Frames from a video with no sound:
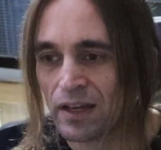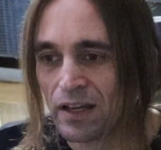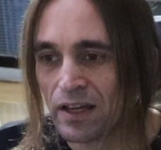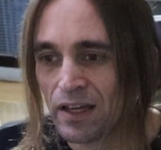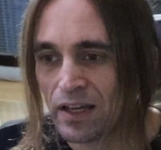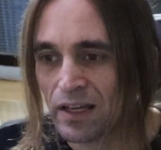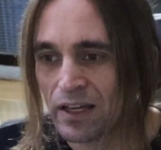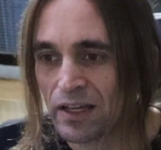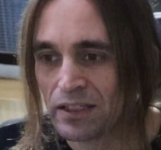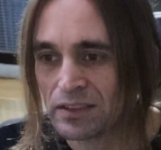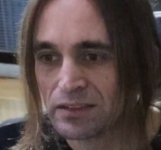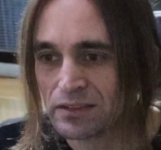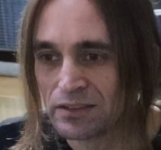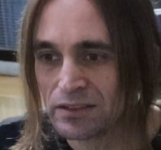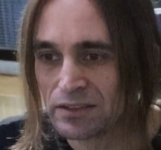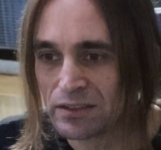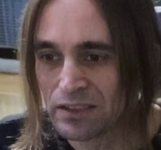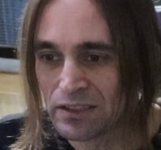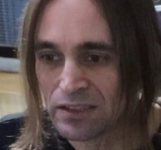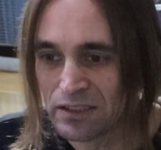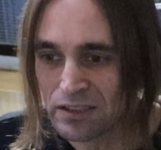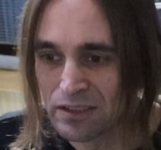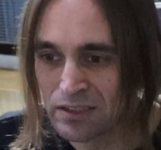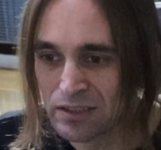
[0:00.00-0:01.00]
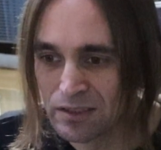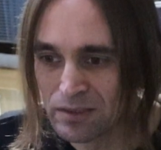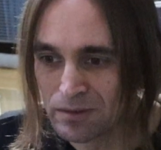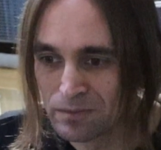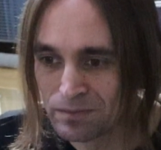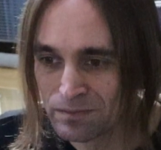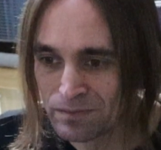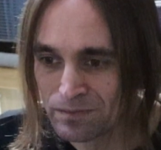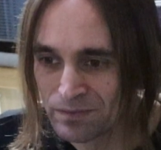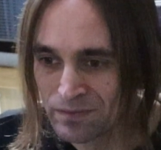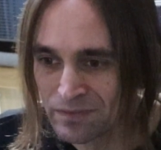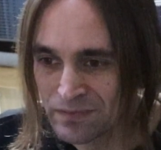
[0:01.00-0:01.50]
And
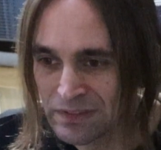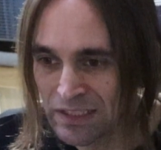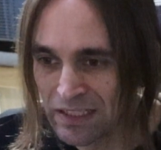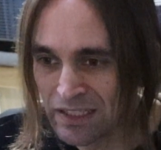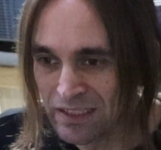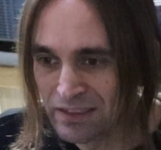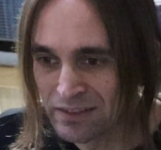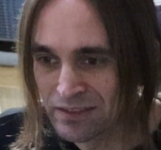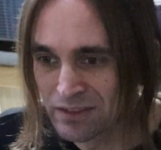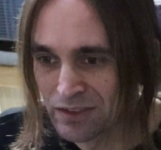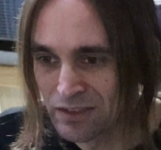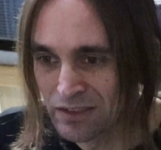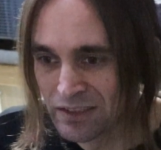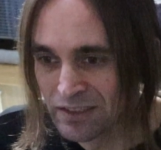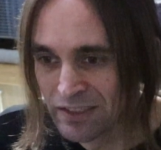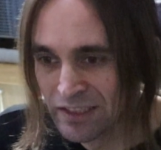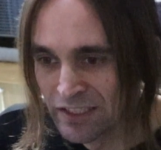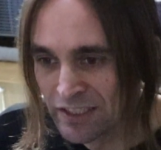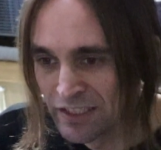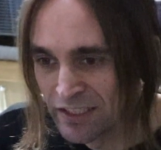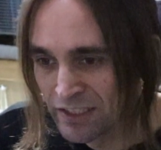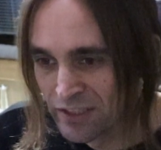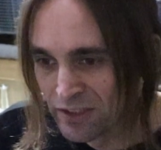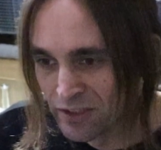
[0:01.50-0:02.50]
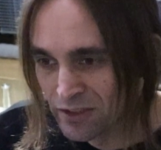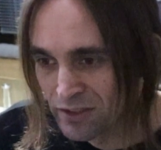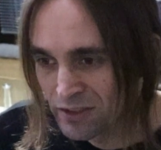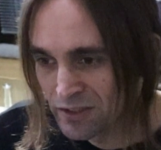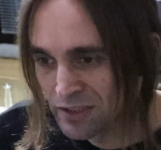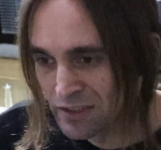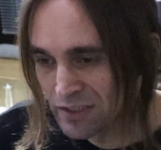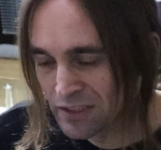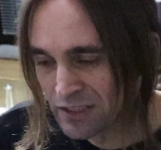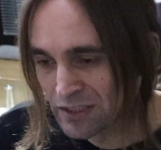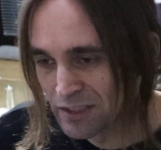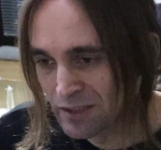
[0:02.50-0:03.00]
yeah, as you can
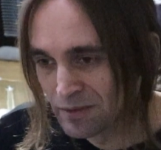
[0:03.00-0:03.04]
hear,